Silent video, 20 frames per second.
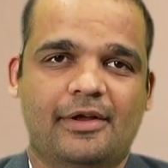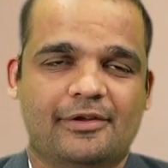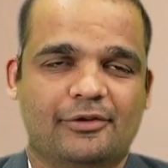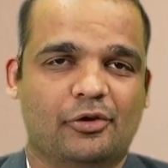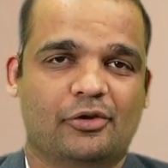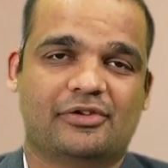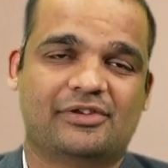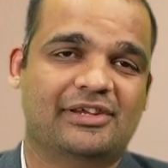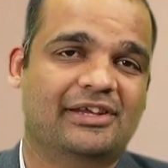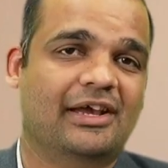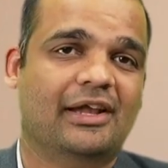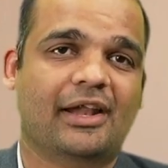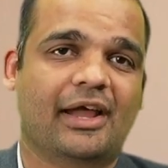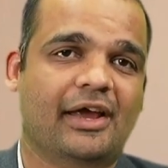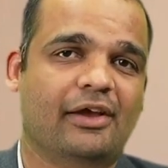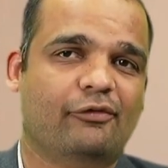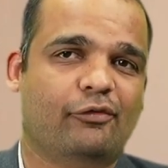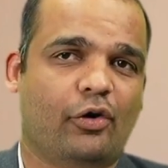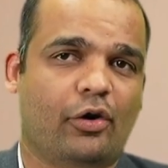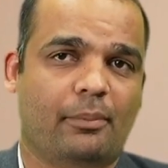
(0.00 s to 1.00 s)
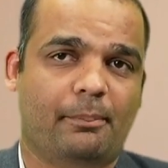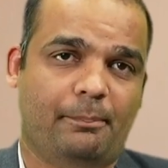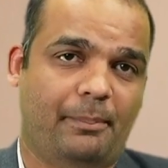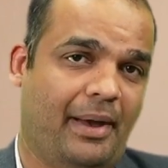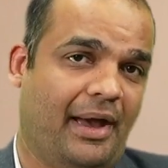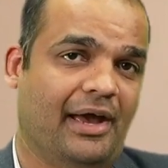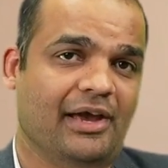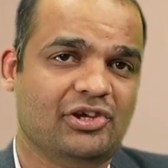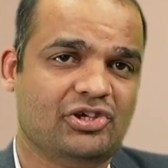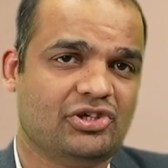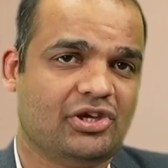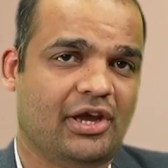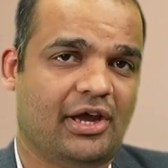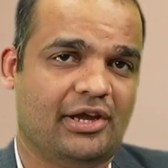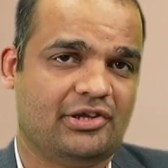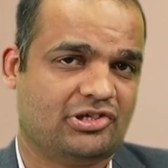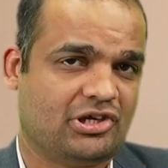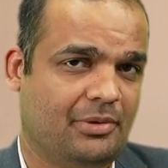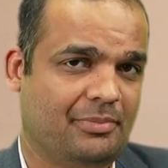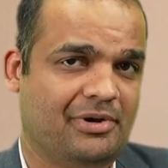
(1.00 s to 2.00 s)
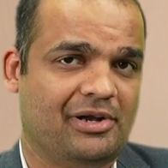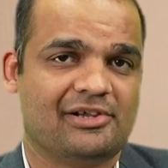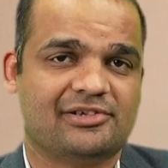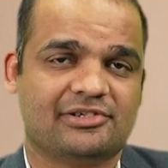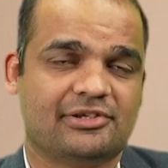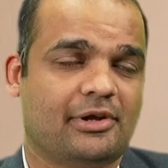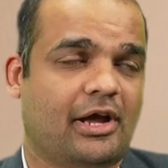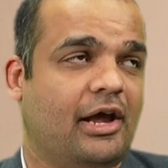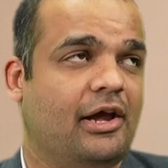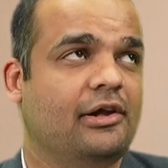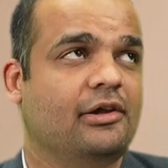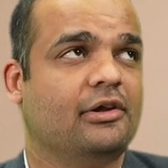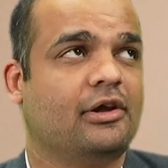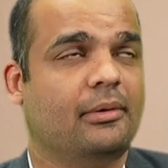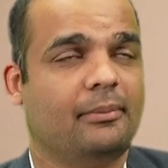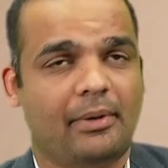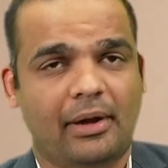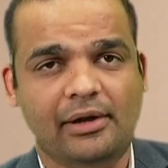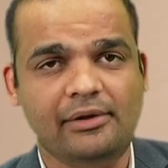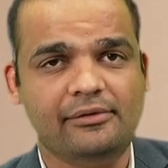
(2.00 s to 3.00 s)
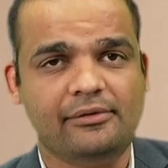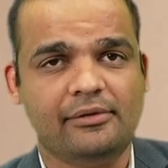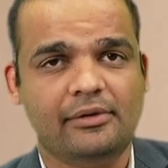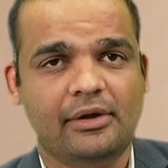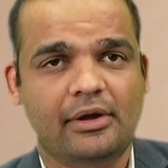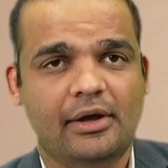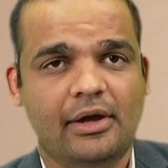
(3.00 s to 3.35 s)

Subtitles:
So CLI for Bash and terminal-style commands,